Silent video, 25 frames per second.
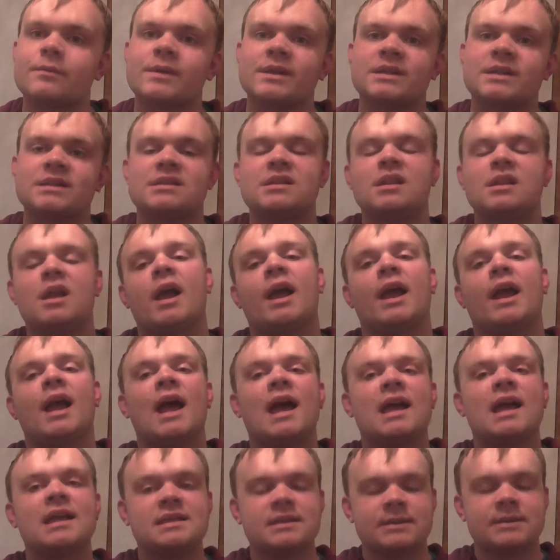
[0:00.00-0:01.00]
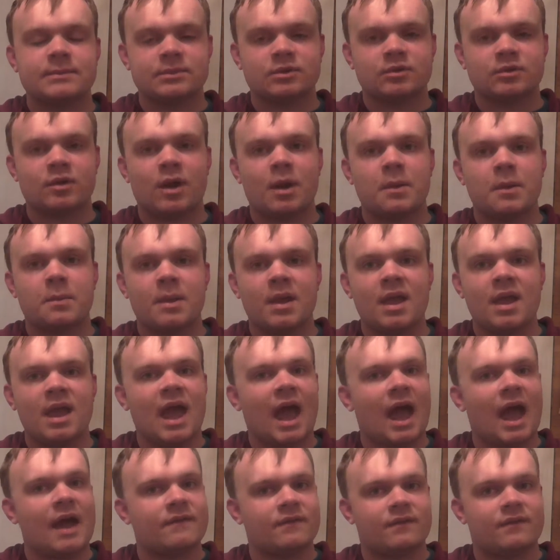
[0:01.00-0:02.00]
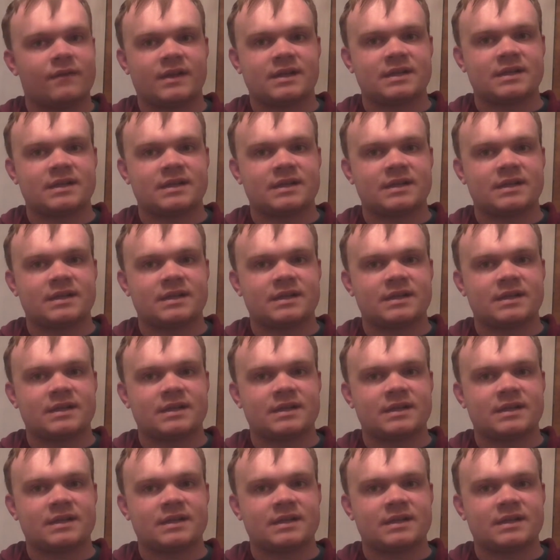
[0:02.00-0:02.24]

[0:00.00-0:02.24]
please like and subscribe, have a